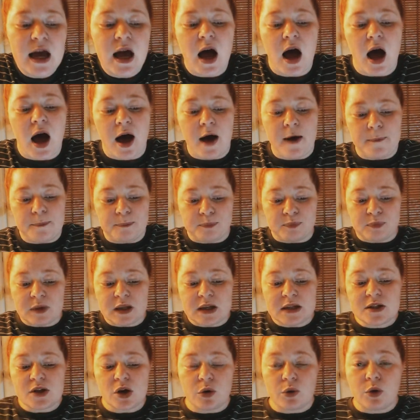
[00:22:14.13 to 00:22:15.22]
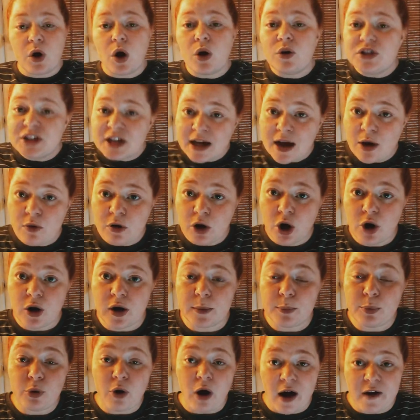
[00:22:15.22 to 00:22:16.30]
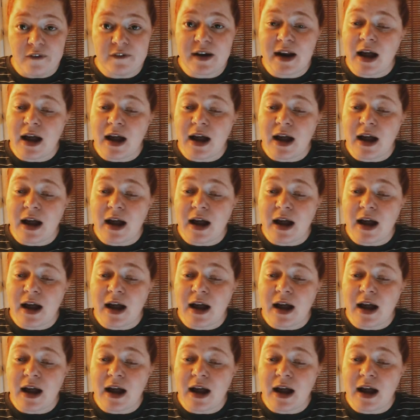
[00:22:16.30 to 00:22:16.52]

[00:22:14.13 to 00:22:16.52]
Um, so go check out Recurring Profit.